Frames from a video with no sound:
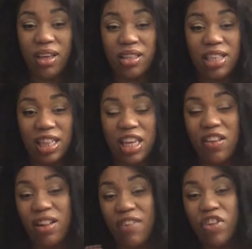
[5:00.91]
to
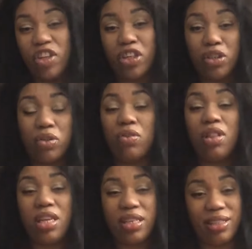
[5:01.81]
live in your truth
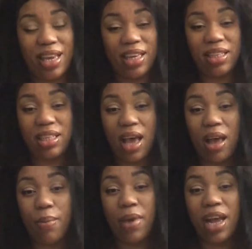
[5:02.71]
in this day and
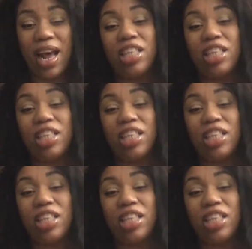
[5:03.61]
time. And I